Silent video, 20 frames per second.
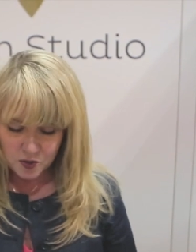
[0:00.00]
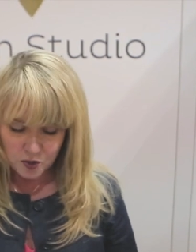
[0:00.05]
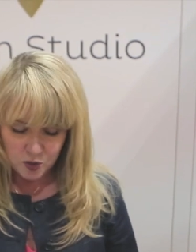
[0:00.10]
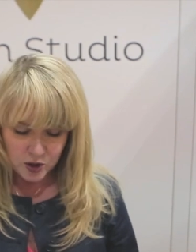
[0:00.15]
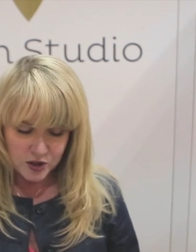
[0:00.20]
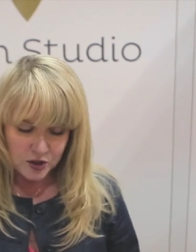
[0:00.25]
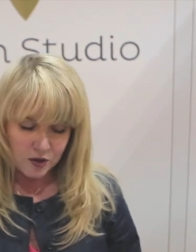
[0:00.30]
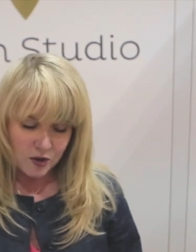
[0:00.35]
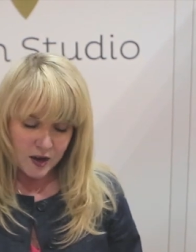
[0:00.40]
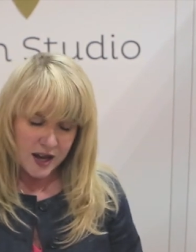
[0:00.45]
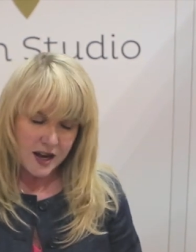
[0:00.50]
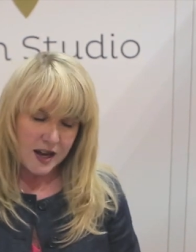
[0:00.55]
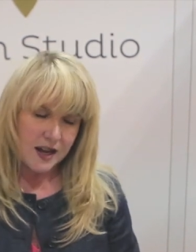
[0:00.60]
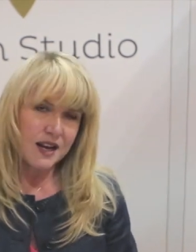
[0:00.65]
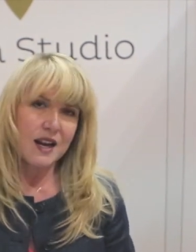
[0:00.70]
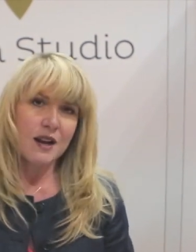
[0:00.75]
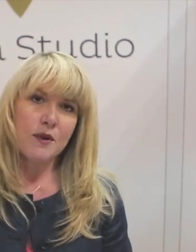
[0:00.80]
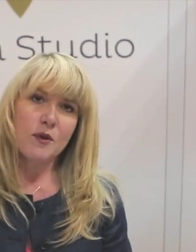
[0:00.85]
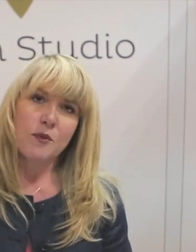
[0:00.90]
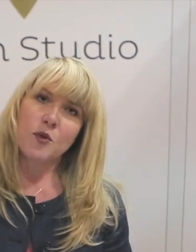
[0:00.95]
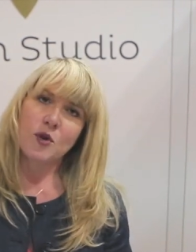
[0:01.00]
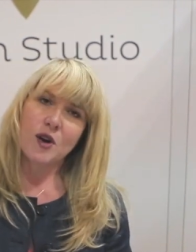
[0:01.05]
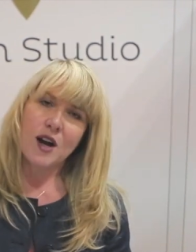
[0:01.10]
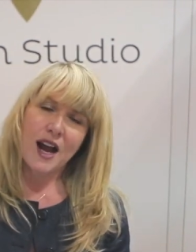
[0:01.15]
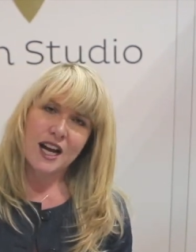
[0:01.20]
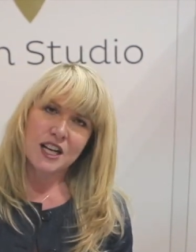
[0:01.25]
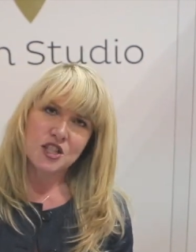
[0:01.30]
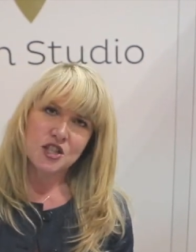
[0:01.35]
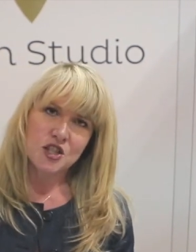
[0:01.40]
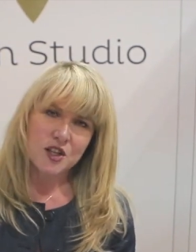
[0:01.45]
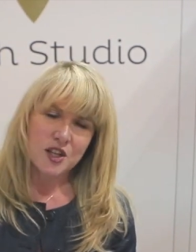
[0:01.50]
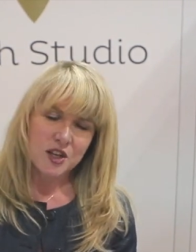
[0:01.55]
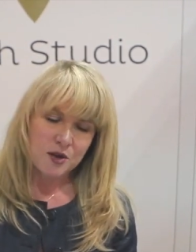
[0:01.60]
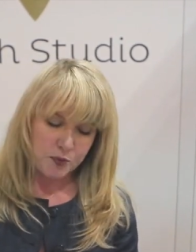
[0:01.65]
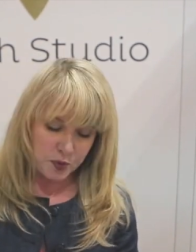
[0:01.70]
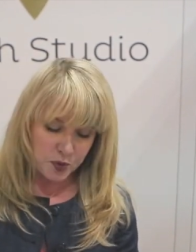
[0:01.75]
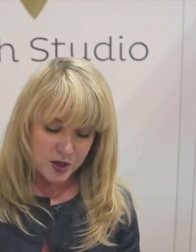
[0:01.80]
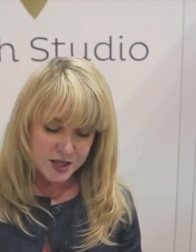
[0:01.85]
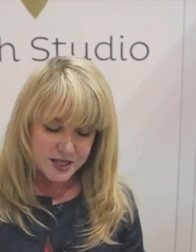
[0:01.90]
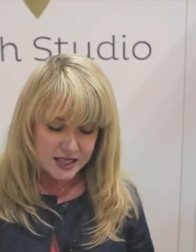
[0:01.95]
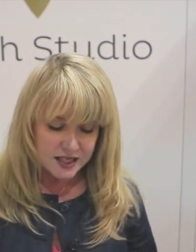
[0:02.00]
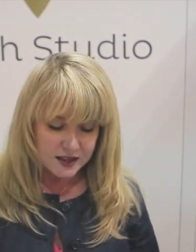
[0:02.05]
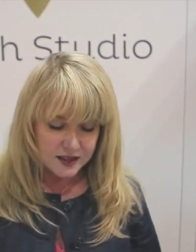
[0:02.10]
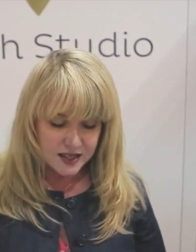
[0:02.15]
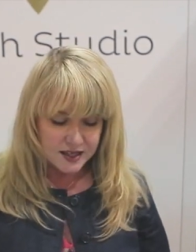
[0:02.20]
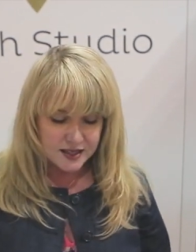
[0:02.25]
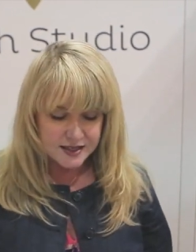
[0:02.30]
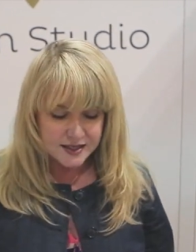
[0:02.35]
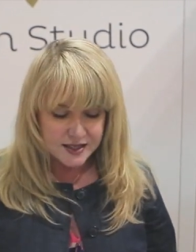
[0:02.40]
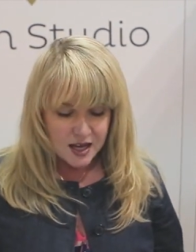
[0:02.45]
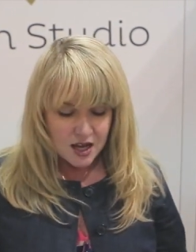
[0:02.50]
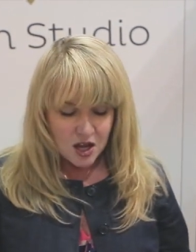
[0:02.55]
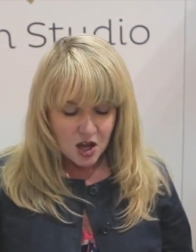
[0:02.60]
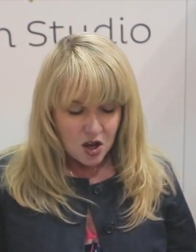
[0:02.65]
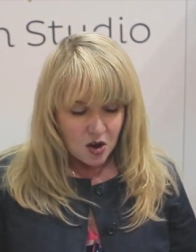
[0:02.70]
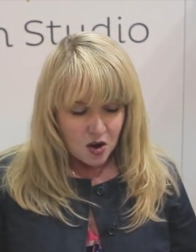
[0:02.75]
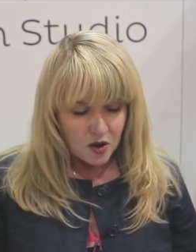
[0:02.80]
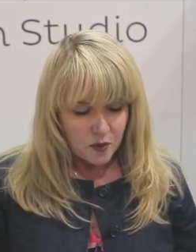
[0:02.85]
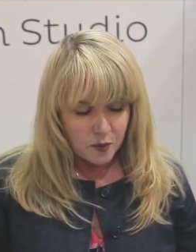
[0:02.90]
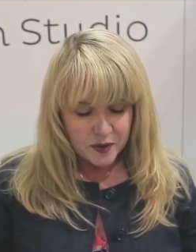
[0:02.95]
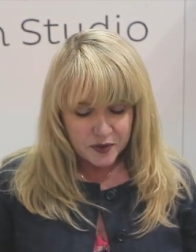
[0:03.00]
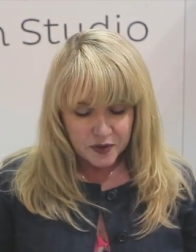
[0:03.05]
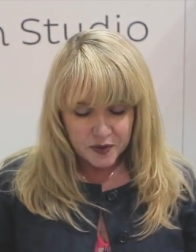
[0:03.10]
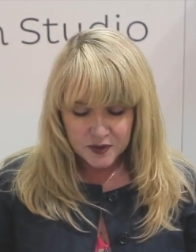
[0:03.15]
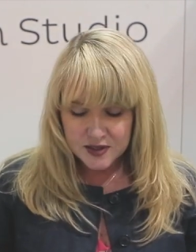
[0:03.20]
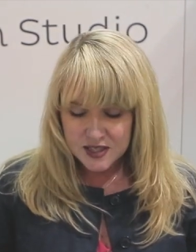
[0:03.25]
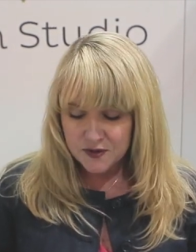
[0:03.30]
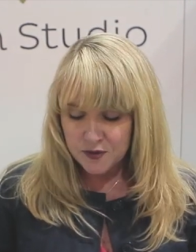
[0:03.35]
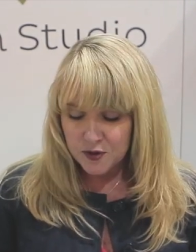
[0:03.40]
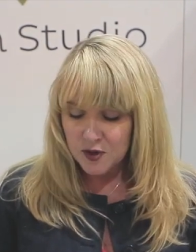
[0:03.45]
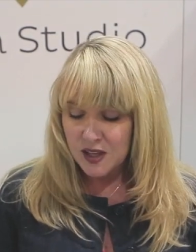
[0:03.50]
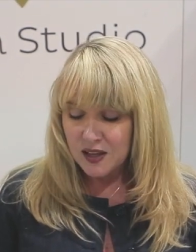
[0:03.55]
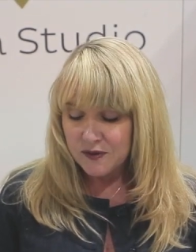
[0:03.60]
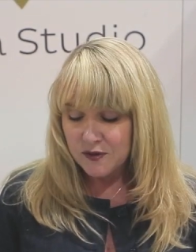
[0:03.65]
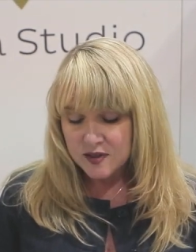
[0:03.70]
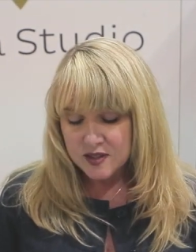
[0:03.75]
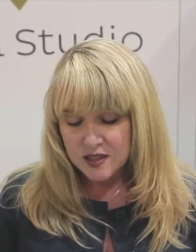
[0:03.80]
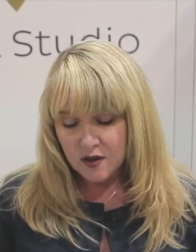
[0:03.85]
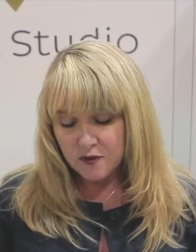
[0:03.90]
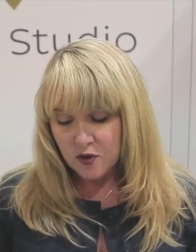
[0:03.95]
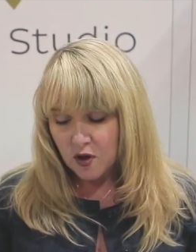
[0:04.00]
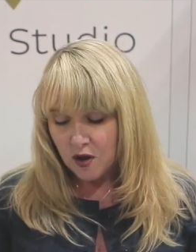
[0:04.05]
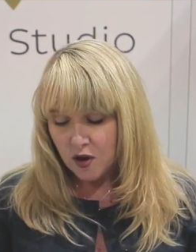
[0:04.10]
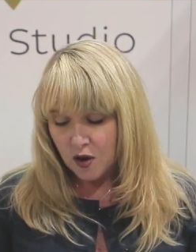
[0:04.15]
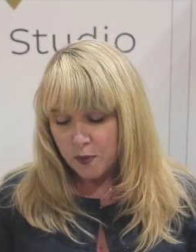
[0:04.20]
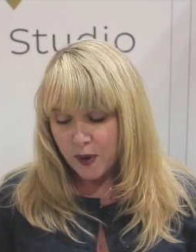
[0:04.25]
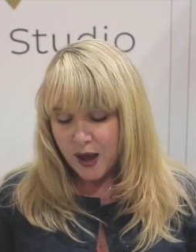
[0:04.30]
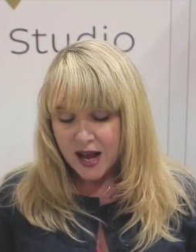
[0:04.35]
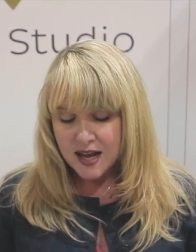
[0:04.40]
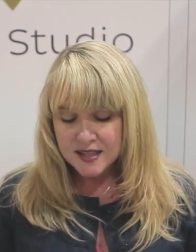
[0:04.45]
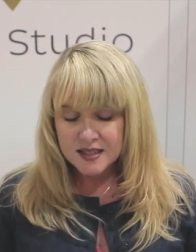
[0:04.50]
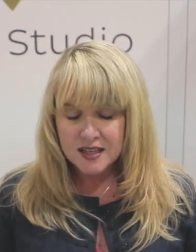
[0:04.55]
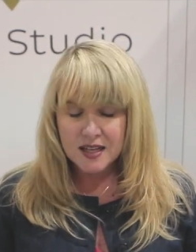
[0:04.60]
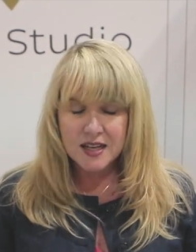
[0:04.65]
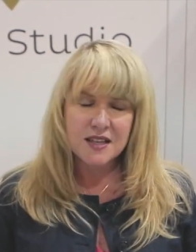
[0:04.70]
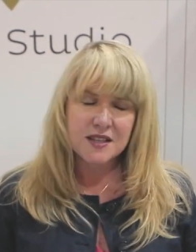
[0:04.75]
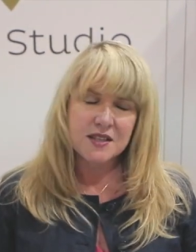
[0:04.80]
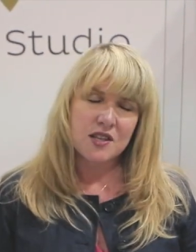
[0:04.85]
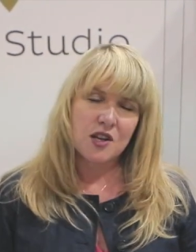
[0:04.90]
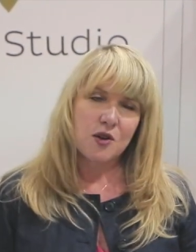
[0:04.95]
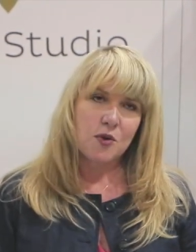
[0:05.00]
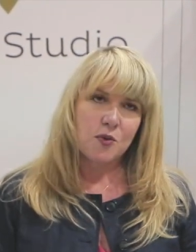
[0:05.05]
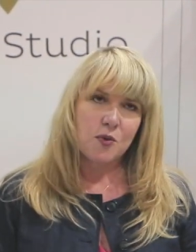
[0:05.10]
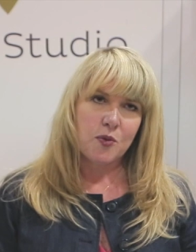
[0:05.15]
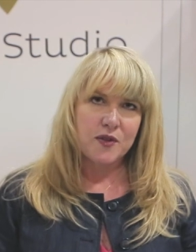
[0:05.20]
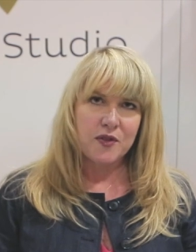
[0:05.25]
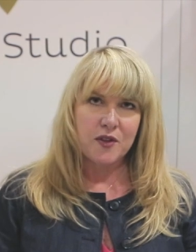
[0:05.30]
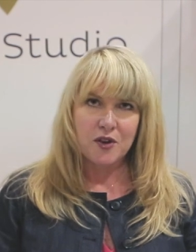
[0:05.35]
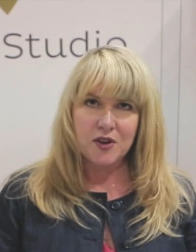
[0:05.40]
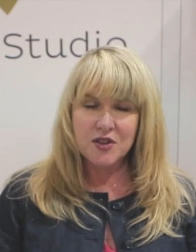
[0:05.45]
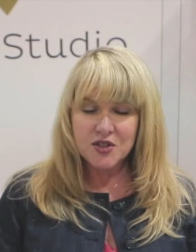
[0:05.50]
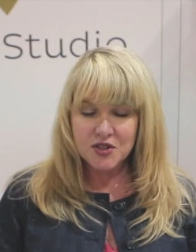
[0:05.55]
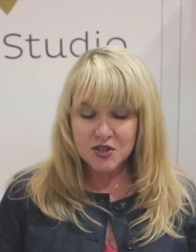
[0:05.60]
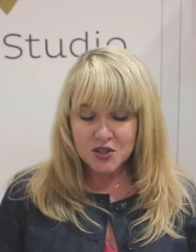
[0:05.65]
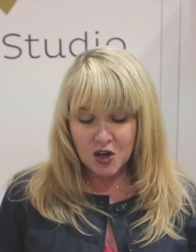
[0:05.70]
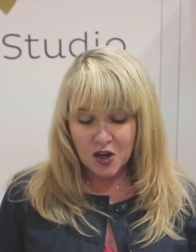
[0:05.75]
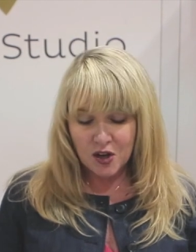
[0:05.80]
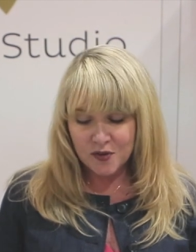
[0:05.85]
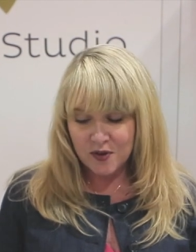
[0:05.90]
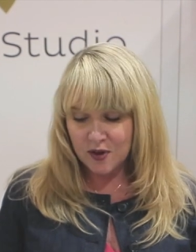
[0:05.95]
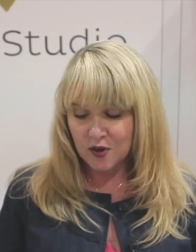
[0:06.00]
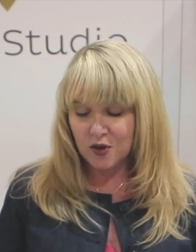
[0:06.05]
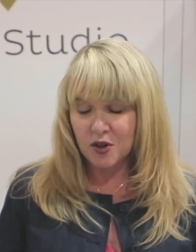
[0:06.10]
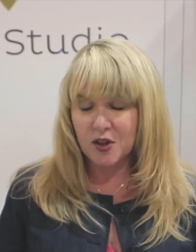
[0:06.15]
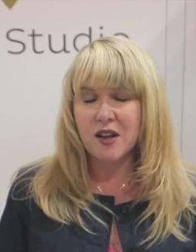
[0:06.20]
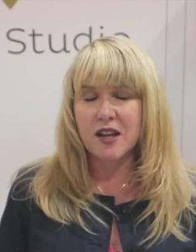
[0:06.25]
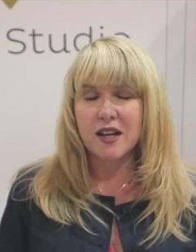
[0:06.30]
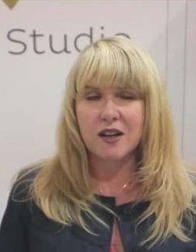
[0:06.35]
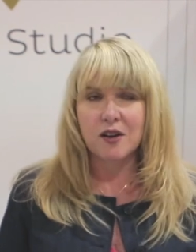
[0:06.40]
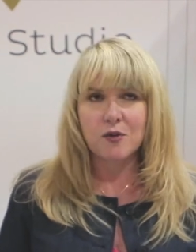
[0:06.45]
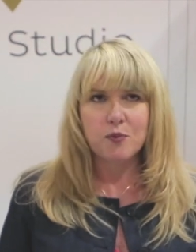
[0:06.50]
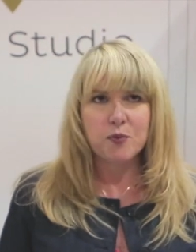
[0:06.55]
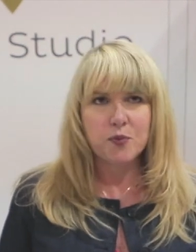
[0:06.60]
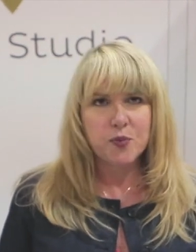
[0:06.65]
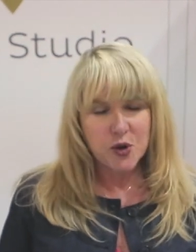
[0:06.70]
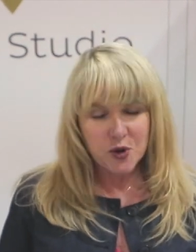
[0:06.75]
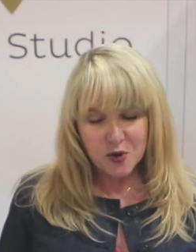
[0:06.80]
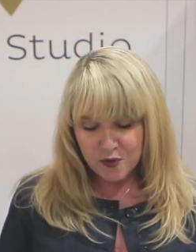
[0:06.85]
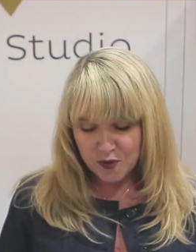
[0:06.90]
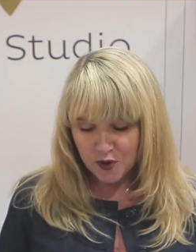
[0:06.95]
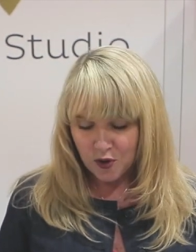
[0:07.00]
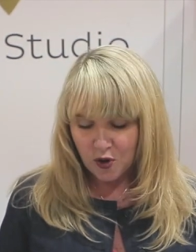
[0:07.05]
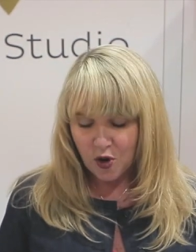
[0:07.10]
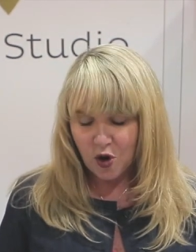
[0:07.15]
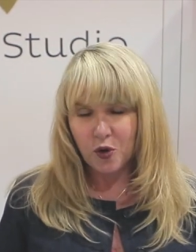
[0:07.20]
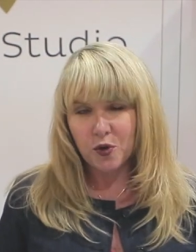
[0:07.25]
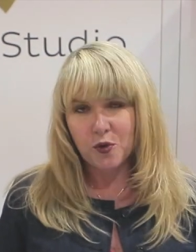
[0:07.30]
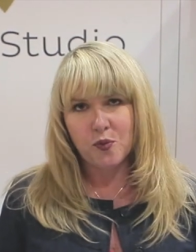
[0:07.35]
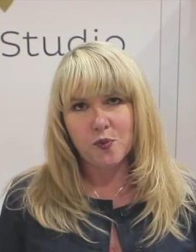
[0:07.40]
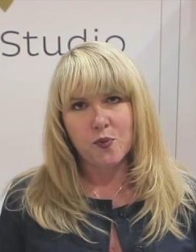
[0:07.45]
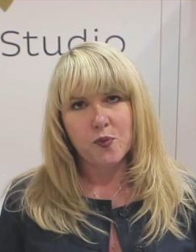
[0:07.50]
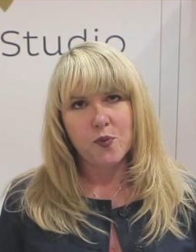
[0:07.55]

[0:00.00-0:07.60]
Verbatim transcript: the wood grain, and we're actually printing these with different levels of opacity, so when they're installed they'll look like a beautiful old